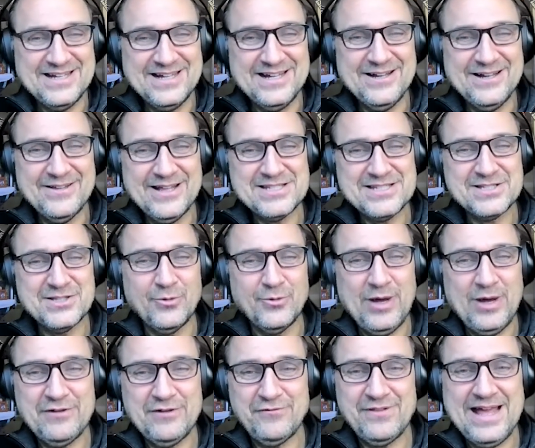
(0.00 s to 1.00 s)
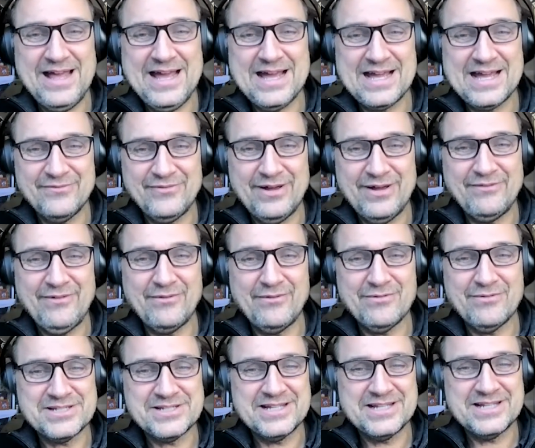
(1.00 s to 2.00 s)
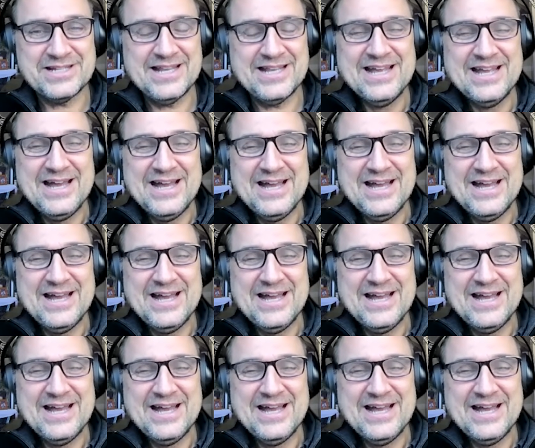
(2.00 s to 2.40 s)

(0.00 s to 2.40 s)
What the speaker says: that's the white flag if I've ever seen it.